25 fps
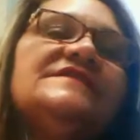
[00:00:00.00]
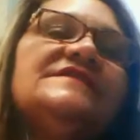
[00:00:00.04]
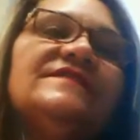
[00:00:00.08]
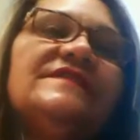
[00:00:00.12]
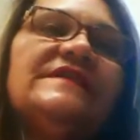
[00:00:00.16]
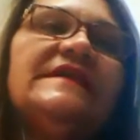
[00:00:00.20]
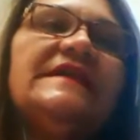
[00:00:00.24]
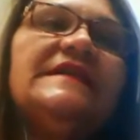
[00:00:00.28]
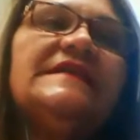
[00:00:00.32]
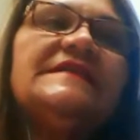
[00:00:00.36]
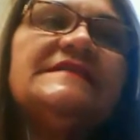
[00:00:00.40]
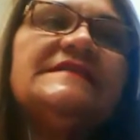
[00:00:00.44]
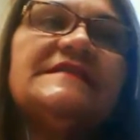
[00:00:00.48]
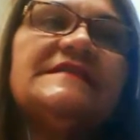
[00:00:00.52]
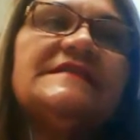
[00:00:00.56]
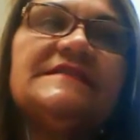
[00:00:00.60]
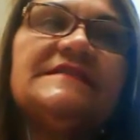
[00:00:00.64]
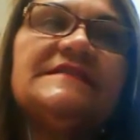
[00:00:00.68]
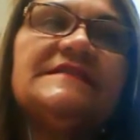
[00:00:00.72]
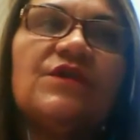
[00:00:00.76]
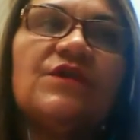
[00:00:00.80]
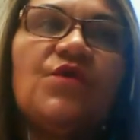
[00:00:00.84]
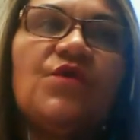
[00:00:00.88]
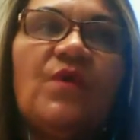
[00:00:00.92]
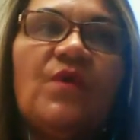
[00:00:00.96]
a very
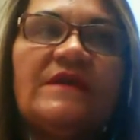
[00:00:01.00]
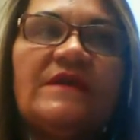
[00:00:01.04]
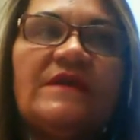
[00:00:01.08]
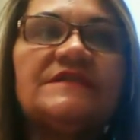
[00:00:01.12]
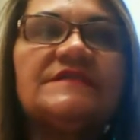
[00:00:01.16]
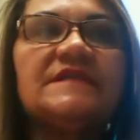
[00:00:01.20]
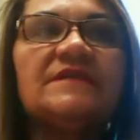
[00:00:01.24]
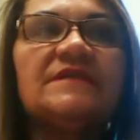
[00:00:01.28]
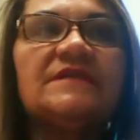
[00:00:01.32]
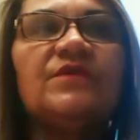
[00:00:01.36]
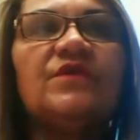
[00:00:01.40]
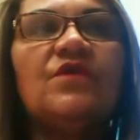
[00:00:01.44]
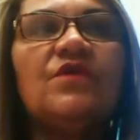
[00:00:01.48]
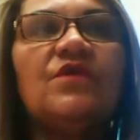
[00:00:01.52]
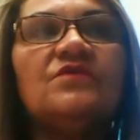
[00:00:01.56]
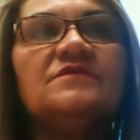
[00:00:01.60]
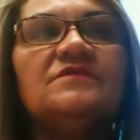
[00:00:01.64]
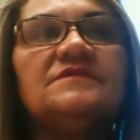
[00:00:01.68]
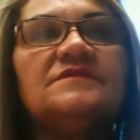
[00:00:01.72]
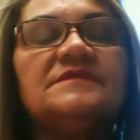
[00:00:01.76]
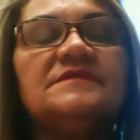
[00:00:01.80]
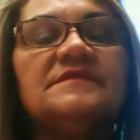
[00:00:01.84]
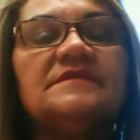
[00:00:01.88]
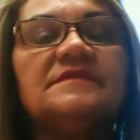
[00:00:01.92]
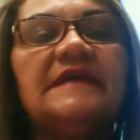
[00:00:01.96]
interesting question,
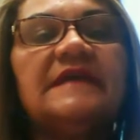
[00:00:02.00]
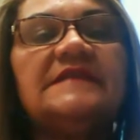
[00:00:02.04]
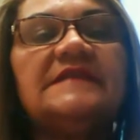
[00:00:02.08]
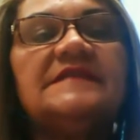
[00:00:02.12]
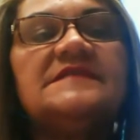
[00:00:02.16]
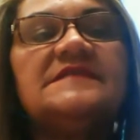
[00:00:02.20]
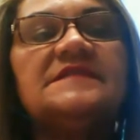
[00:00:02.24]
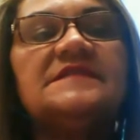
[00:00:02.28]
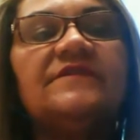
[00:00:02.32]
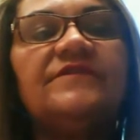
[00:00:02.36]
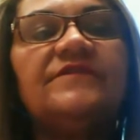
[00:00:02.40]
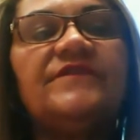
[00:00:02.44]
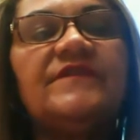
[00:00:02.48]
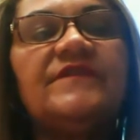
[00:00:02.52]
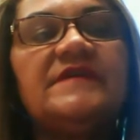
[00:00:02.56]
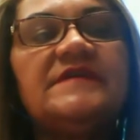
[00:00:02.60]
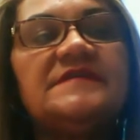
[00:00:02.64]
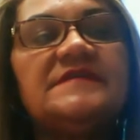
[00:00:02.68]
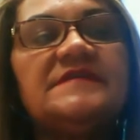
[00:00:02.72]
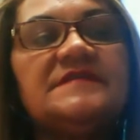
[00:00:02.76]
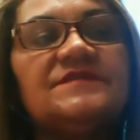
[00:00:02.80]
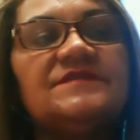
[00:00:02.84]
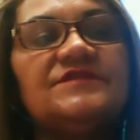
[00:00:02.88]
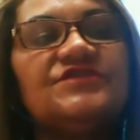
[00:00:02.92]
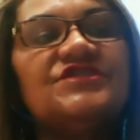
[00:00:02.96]
because that is the
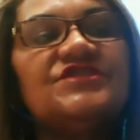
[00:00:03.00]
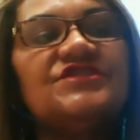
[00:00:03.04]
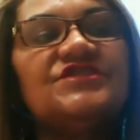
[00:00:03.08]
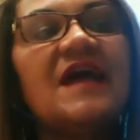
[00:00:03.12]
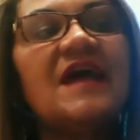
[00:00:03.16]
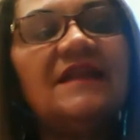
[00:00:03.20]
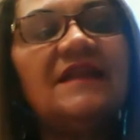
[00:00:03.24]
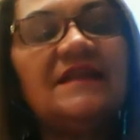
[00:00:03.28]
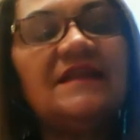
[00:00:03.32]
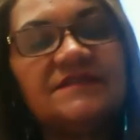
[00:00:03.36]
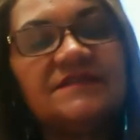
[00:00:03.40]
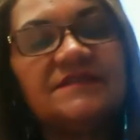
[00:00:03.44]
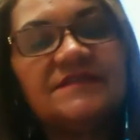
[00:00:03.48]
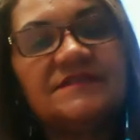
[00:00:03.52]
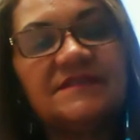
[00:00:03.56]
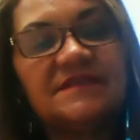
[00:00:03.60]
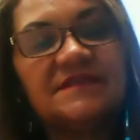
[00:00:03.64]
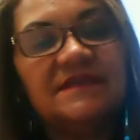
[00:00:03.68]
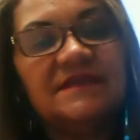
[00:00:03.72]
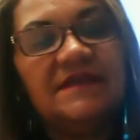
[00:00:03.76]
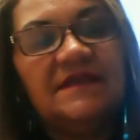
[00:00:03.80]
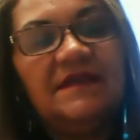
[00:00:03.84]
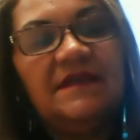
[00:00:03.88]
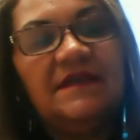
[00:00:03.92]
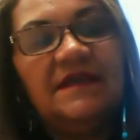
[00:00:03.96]
first challenge
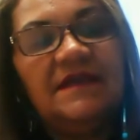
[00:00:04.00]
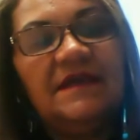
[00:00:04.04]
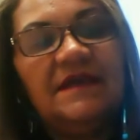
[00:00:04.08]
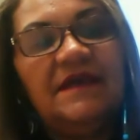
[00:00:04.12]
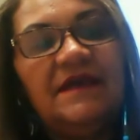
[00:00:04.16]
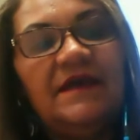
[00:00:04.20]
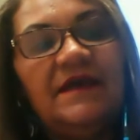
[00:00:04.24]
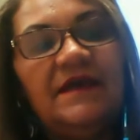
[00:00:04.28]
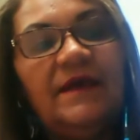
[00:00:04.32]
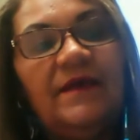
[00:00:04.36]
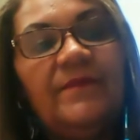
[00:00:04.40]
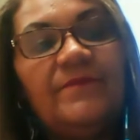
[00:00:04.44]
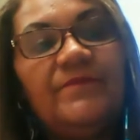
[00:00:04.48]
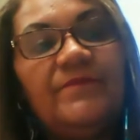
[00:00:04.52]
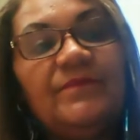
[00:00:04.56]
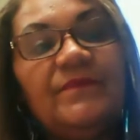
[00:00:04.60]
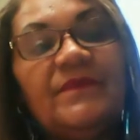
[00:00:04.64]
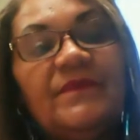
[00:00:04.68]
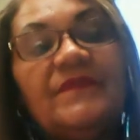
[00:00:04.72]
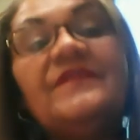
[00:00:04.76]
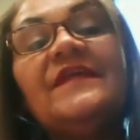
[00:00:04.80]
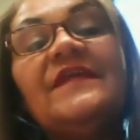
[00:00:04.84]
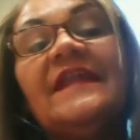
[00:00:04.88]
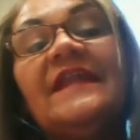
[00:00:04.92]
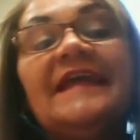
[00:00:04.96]

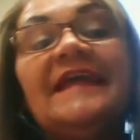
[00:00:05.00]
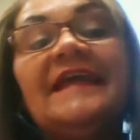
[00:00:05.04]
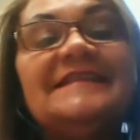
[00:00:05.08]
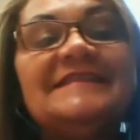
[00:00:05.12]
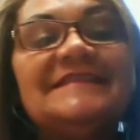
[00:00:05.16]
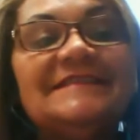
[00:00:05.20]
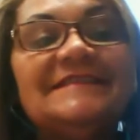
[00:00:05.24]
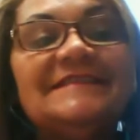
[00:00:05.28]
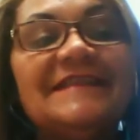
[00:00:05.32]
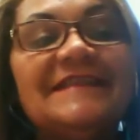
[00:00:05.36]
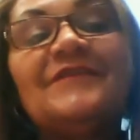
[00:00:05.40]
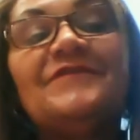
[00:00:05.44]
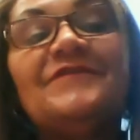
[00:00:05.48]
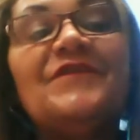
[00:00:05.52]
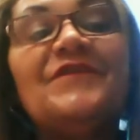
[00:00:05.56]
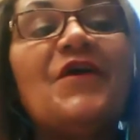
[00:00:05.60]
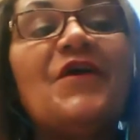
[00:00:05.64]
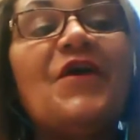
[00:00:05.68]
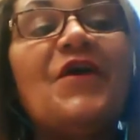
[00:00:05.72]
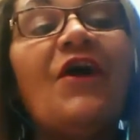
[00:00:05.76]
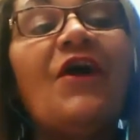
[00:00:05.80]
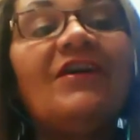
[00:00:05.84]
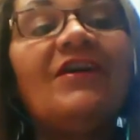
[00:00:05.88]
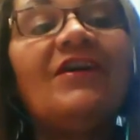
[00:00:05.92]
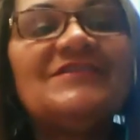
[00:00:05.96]
that I
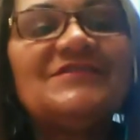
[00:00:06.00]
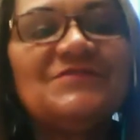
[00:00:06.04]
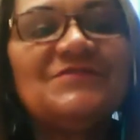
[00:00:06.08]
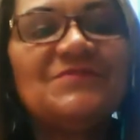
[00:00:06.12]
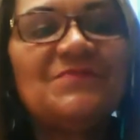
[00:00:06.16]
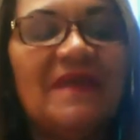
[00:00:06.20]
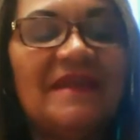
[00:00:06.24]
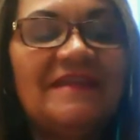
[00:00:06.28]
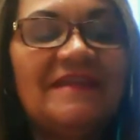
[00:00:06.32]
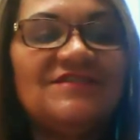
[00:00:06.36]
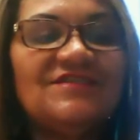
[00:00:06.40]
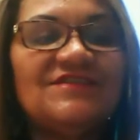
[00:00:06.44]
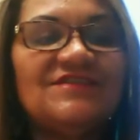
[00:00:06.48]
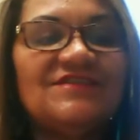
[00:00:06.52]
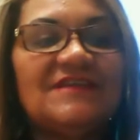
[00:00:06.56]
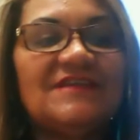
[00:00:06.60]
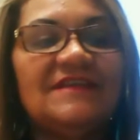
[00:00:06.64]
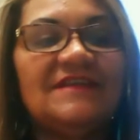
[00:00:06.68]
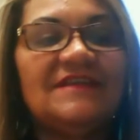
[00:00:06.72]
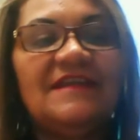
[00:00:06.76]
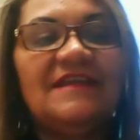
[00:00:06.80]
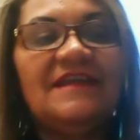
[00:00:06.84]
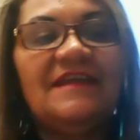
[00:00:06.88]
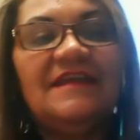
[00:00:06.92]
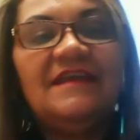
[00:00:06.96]
forgot to
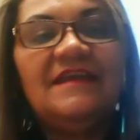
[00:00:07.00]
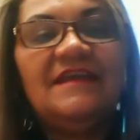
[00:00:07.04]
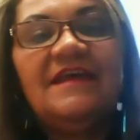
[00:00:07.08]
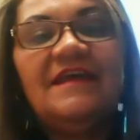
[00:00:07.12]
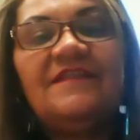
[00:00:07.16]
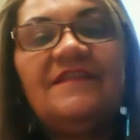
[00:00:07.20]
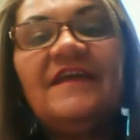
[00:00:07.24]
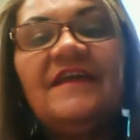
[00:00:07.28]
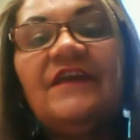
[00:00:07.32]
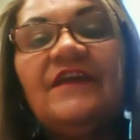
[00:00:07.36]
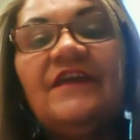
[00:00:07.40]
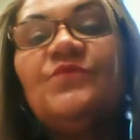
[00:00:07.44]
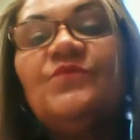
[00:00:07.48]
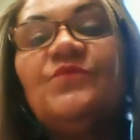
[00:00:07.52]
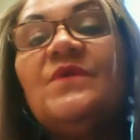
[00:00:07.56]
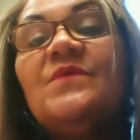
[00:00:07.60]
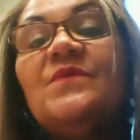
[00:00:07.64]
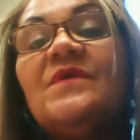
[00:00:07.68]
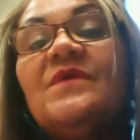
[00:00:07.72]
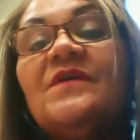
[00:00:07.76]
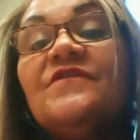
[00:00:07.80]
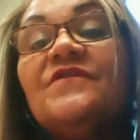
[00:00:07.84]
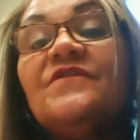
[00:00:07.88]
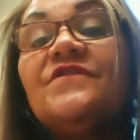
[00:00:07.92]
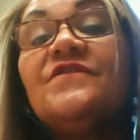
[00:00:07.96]
mention, that we
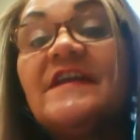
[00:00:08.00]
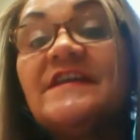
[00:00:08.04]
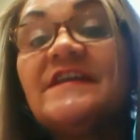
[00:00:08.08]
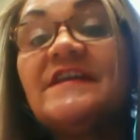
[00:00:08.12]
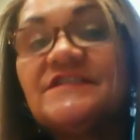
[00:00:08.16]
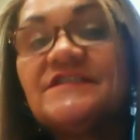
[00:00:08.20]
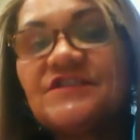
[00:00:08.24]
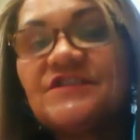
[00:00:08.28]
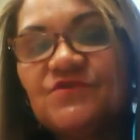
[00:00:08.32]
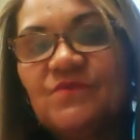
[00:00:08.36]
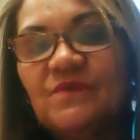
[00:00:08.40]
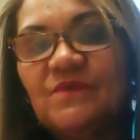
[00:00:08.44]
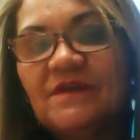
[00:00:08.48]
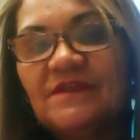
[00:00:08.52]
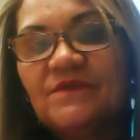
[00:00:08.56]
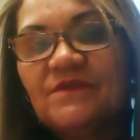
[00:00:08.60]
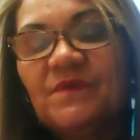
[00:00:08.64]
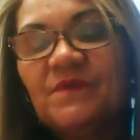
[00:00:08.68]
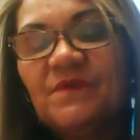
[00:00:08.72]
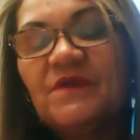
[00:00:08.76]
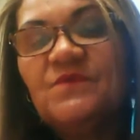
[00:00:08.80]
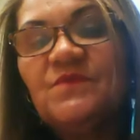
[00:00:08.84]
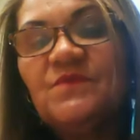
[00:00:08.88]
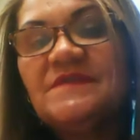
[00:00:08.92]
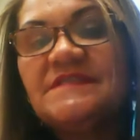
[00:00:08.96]
were faced with
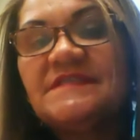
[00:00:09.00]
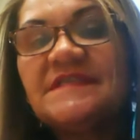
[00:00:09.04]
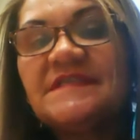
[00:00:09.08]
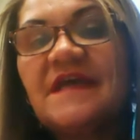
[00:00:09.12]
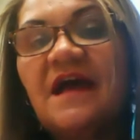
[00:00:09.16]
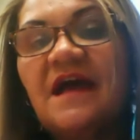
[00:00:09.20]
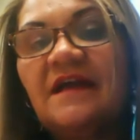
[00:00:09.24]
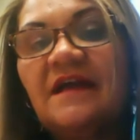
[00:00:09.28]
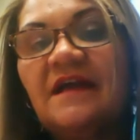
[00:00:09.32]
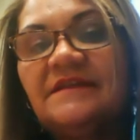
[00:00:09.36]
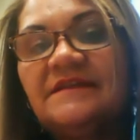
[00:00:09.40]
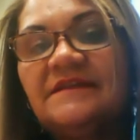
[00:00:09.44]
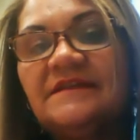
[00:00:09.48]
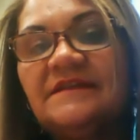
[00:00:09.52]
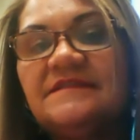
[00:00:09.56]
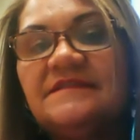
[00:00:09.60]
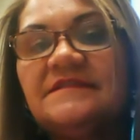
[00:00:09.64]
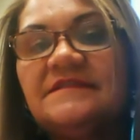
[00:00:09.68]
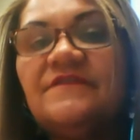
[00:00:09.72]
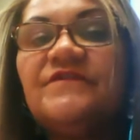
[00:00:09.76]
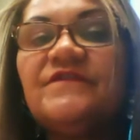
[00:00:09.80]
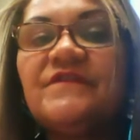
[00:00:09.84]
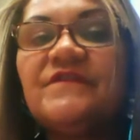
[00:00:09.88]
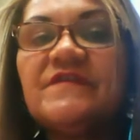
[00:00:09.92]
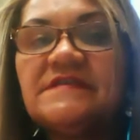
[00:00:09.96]
when we started the
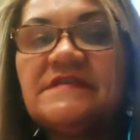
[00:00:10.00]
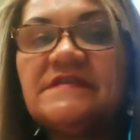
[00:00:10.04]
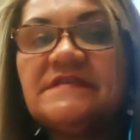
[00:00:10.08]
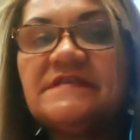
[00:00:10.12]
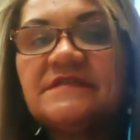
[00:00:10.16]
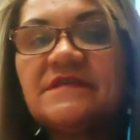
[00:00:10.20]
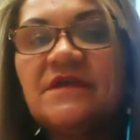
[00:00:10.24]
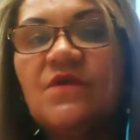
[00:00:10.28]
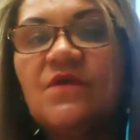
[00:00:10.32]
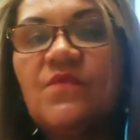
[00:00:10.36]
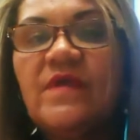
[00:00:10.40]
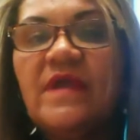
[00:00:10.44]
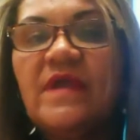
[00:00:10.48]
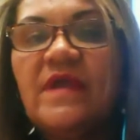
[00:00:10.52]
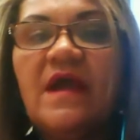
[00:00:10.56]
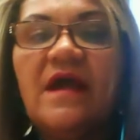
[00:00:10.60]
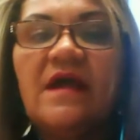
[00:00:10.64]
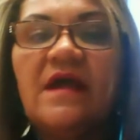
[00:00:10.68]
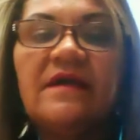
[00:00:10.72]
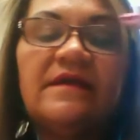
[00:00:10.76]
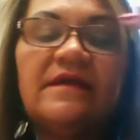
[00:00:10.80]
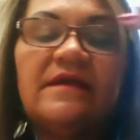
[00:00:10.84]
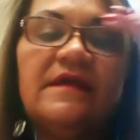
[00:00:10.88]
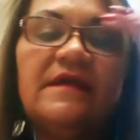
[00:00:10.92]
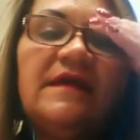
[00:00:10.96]
first
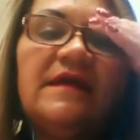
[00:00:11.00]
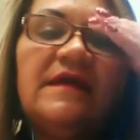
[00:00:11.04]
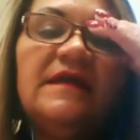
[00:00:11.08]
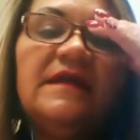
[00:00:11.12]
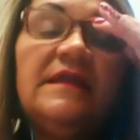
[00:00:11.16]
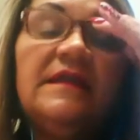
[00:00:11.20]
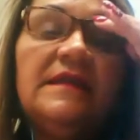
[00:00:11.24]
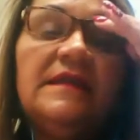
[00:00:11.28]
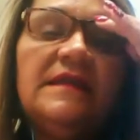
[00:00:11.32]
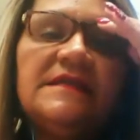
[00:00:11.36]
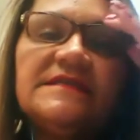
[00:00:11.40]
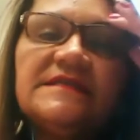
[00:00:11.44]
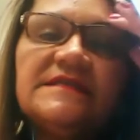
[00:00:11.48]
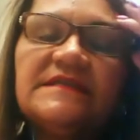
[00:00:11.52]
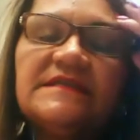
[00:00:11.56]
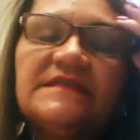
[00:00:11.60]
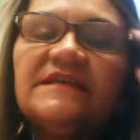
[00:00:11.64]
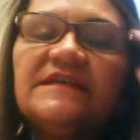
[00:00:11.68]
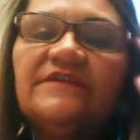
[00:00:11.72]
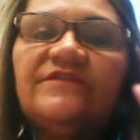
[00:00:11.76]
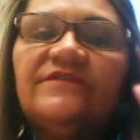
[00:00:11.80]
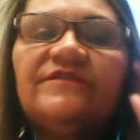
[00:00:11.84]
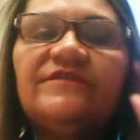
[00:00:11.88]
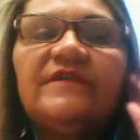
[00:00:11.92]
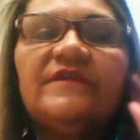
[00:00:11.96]
OER
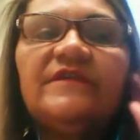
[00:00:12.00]
initiative